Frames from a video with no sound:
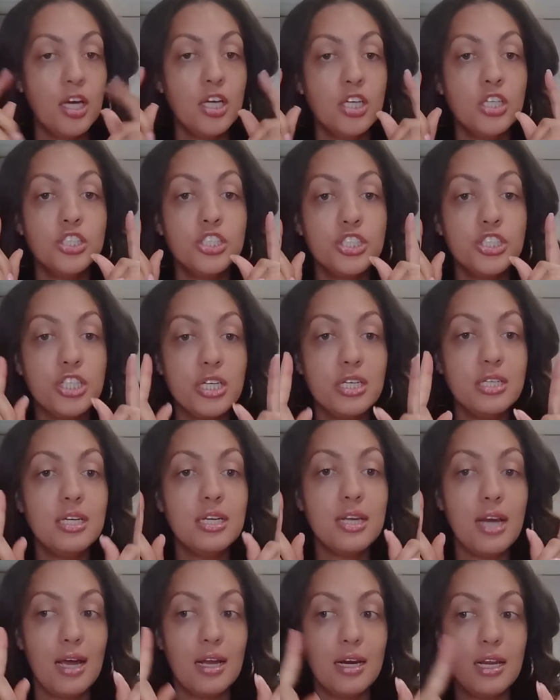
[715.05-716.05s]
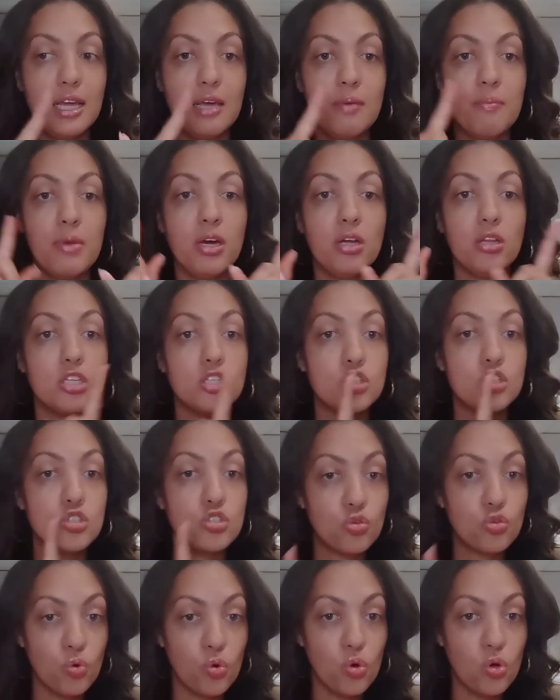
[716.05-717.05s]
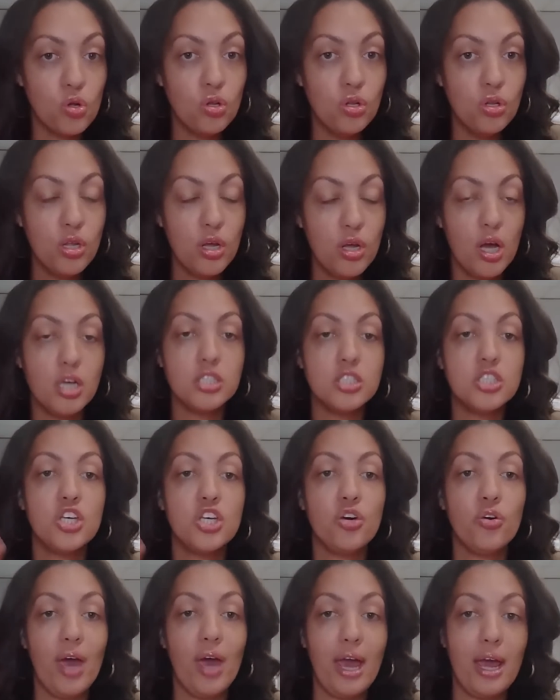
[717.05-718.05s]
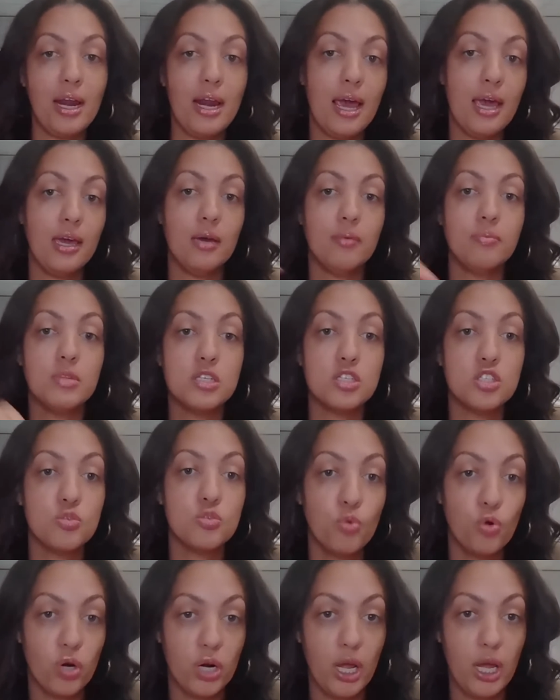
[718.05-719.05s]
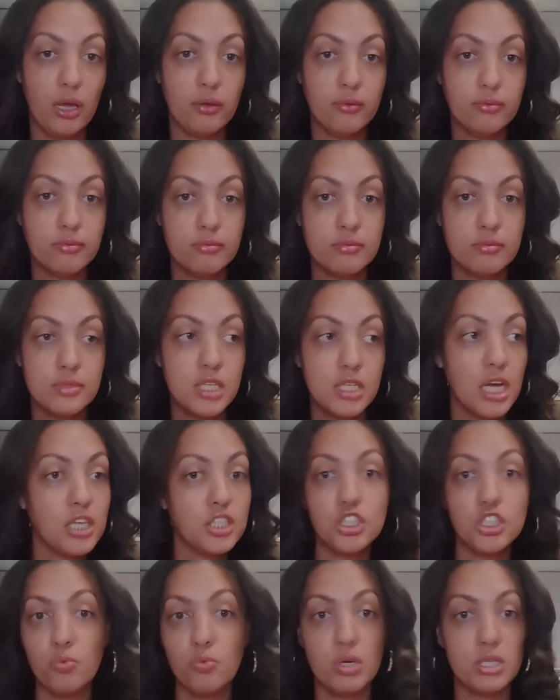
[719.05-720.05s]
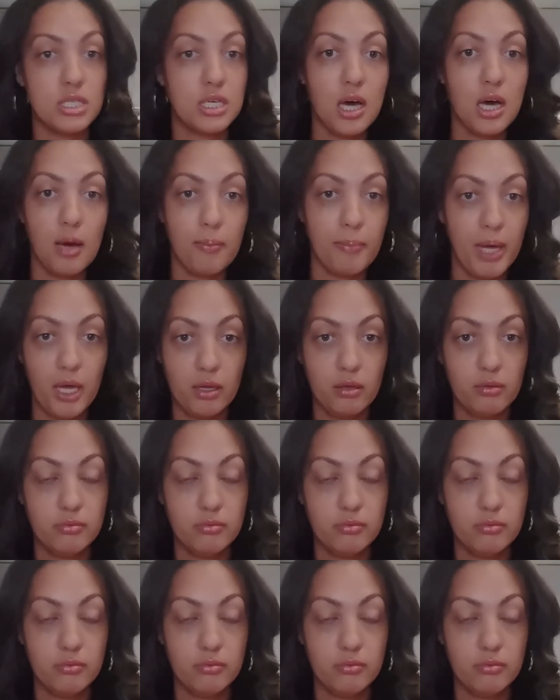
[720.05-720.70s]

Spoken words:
She did not email the school until 8 a.m. this morning saying she wasn't coming.